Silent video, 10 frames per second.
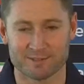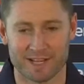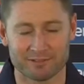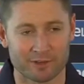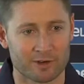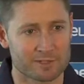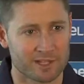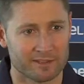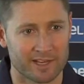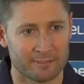tough times,
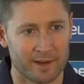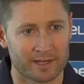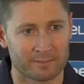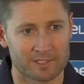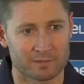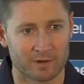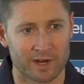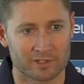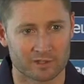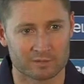no doubt about it, but some
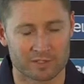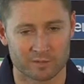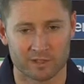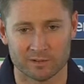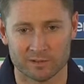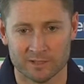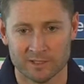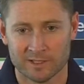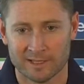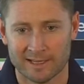great times as well.
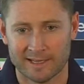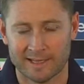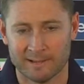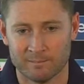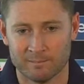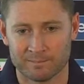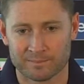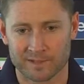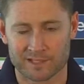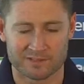
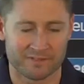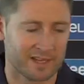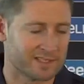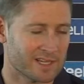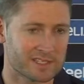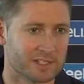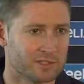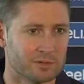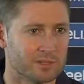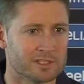It's a fantastic
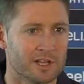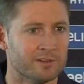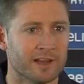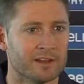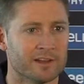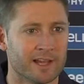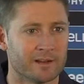tour, there's no doubt